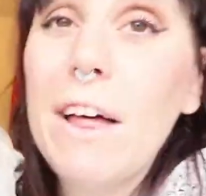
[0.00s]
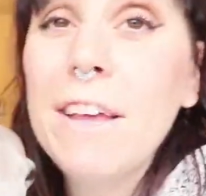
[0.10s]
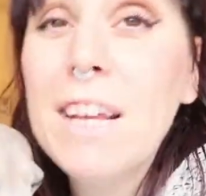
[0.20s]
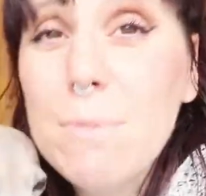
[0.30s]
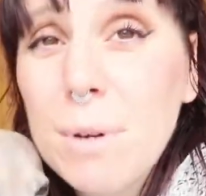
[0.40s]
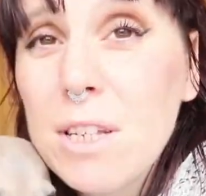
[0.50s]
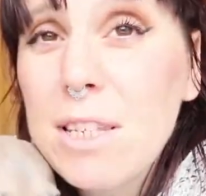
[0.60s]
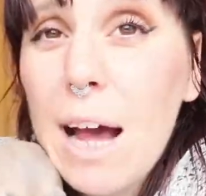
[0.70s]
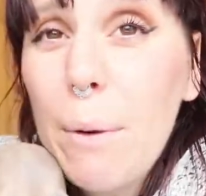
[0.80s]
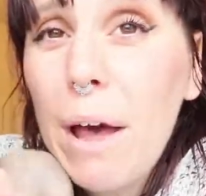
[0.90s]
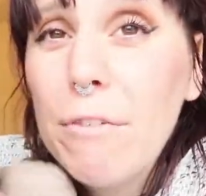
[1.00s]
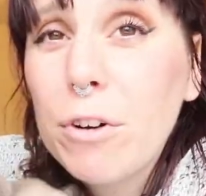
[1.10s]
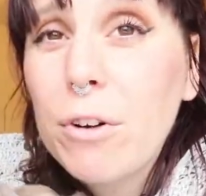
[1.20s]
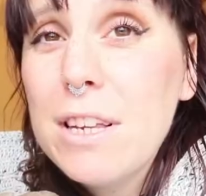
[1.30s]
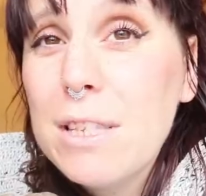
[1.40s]
I think it's because now we have a
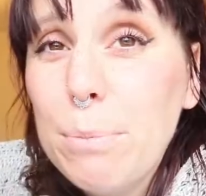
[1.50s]
crazy